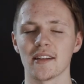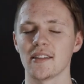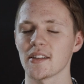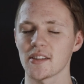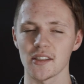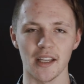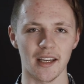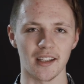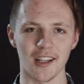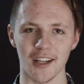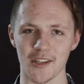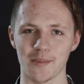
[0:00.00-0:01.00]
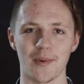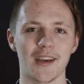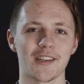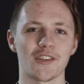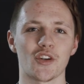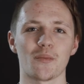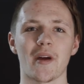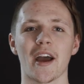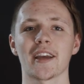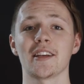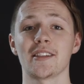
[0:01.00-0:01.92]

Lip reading: It doesn't take a lot of space in your bag.